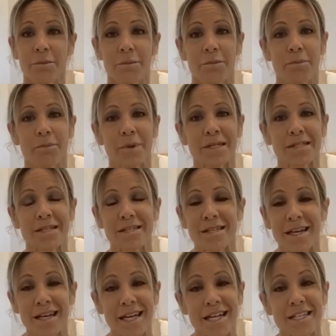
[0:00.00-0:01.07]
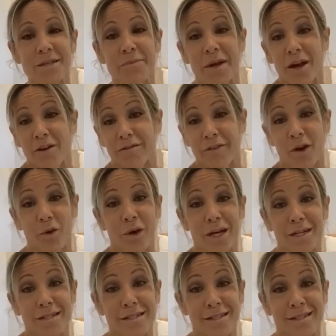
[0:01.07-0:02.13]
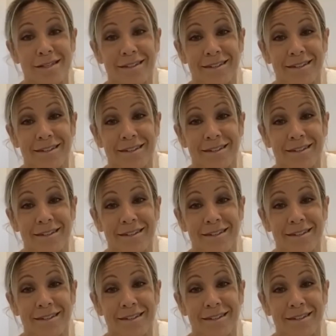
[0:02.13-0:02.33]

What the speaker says: but does it need to be our focus?